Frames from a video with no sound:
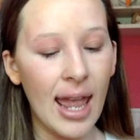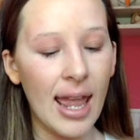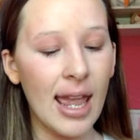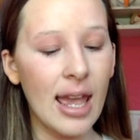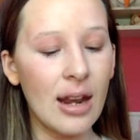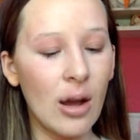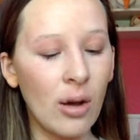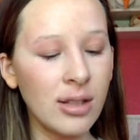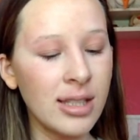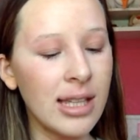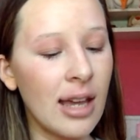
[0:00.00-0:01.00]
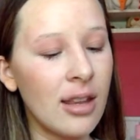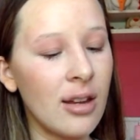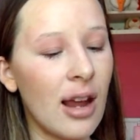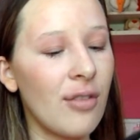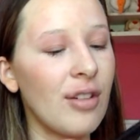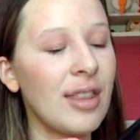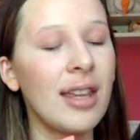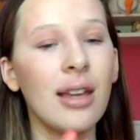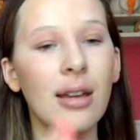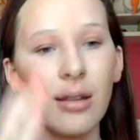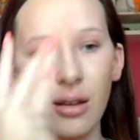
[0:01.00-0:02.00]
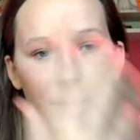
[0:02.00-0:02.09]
and altogether, everything